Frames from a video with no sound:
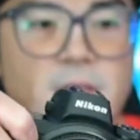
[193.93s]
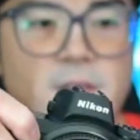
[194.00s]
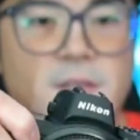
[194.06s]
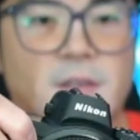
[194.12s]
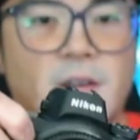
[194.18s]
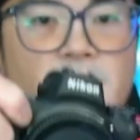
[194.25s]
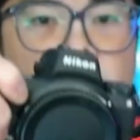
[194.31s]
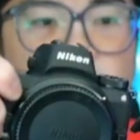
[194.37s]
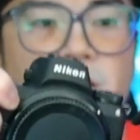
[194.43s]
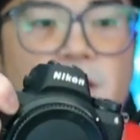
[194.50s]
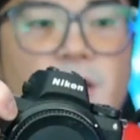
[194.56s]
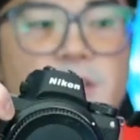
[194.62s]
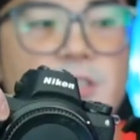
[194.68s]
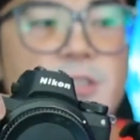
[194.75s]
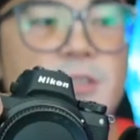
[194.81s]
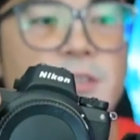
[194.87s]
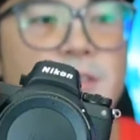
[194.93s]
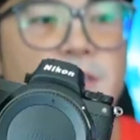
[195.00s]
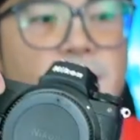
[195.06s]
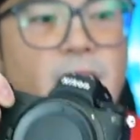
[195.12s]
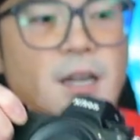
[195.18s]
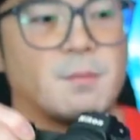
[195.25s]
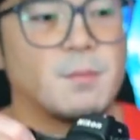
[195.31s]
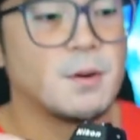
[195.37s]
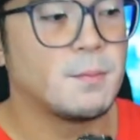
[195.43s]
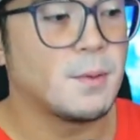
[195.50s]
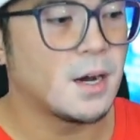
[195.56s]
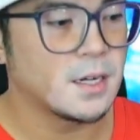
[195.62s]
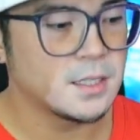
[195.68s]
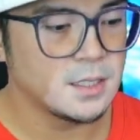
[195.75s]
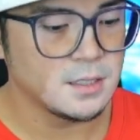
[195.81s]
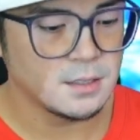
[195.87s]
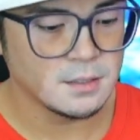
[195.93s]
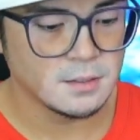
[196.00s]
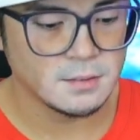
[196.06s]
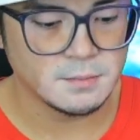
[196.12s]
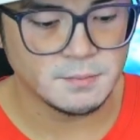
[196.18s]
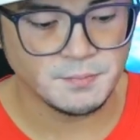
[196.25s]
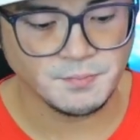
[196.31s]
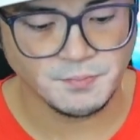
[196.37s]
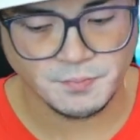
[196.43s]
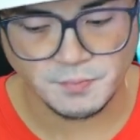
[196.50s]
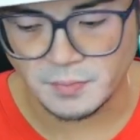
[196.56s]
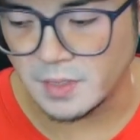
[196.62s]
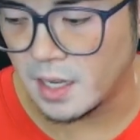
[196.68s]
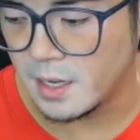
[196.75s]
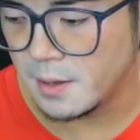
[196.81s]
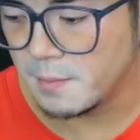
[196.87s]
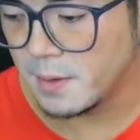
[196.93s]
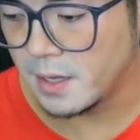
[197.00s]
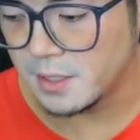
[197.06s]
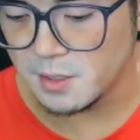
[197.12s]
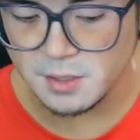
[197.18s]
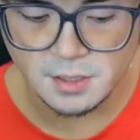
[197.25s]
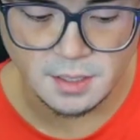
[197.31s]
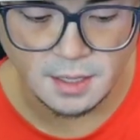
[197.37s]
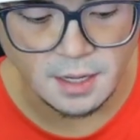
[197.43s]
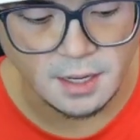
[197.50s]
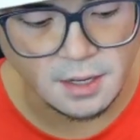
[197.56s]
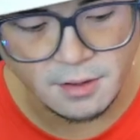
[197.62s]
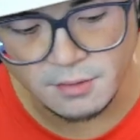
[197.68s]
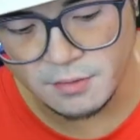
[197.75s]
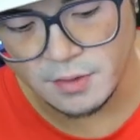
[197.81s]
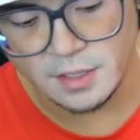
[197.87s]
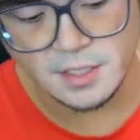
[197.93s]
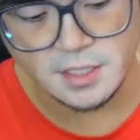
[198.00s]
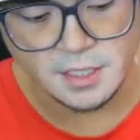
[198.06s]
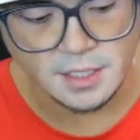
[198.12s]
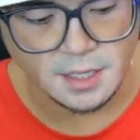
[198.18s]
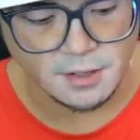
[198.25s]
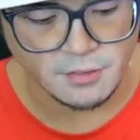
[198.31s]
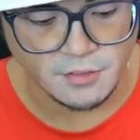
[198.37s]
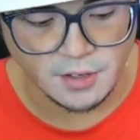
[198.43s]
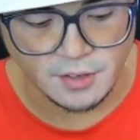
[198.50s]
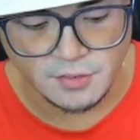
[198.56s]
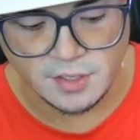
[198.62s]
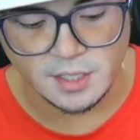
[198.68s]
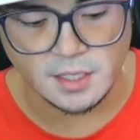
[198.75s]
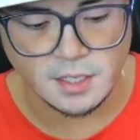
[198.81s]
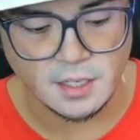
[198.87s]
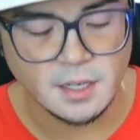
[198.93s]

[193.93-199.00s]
on a larger camera body, I used to have a D850